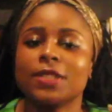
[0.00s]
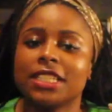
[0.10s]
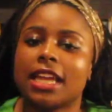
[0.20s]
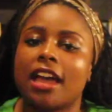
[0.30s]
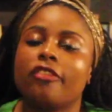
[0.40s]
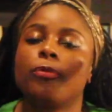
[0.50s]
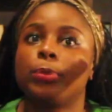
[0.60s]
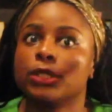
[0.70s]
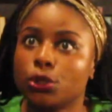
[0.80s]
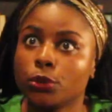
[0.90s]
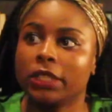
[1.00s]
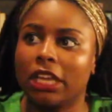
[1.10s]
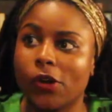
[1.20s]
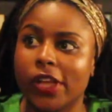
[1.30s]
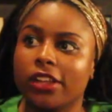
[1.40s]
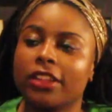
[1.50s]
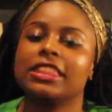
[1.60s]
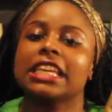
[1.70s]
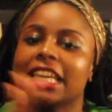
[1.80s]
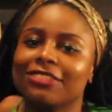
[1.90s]
need to have patchouli oil,
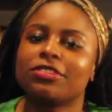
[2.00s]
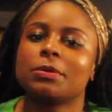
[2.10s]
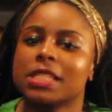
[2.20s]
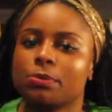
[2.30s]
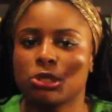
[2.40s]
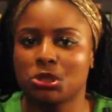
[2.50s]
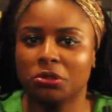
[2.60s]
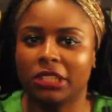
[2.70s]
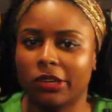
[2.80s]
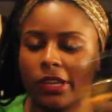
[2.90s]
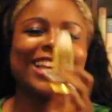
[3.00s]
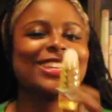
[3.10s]
the infamous patchouli oil.